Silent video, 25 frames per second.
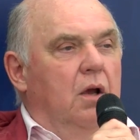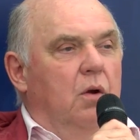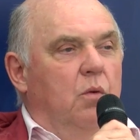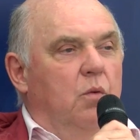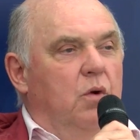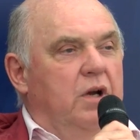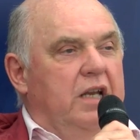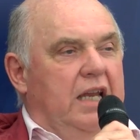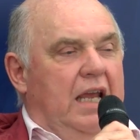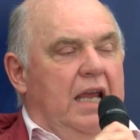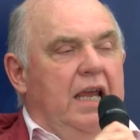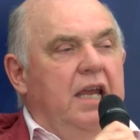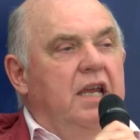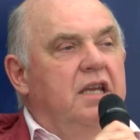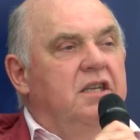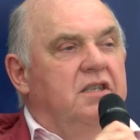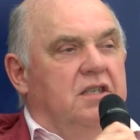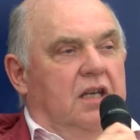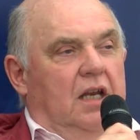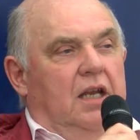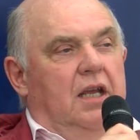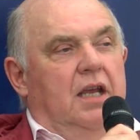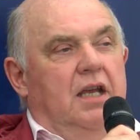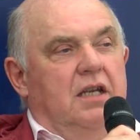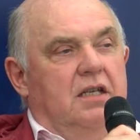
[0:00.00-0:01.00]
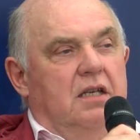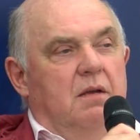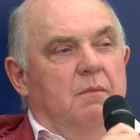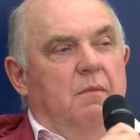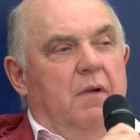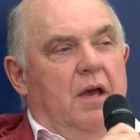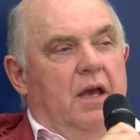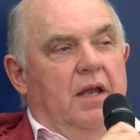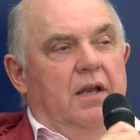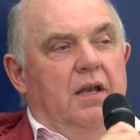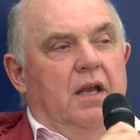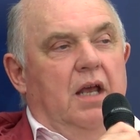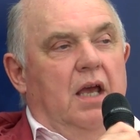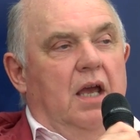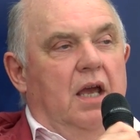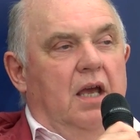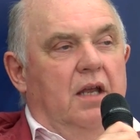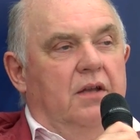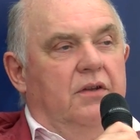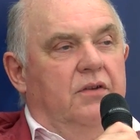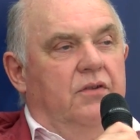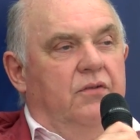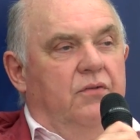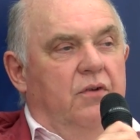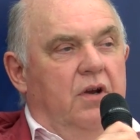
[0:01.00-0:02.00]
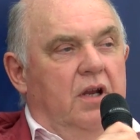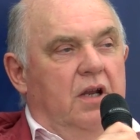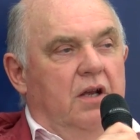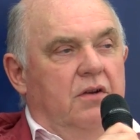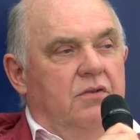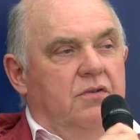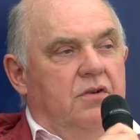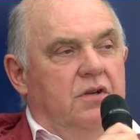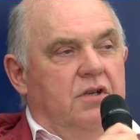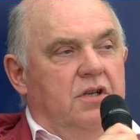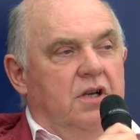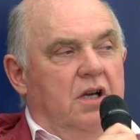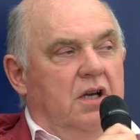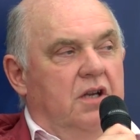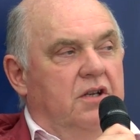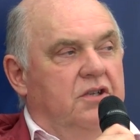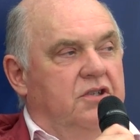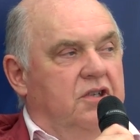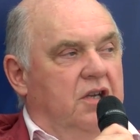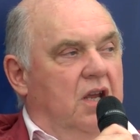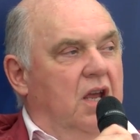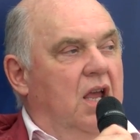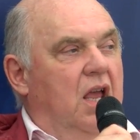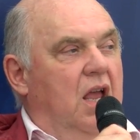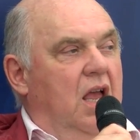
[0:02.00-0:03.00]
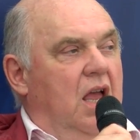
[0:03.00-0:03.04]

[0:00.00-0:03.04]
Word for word: would easily hit a man at 300 yards,